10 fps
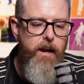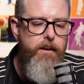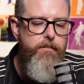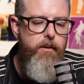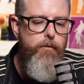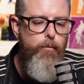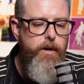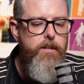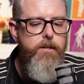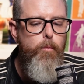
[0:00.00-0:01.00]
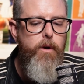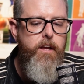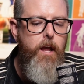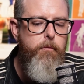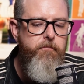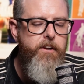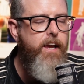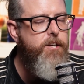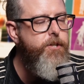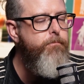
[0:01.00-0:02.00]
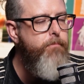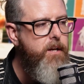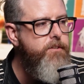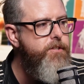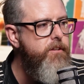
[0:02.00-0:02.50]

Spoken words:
and really what gamification means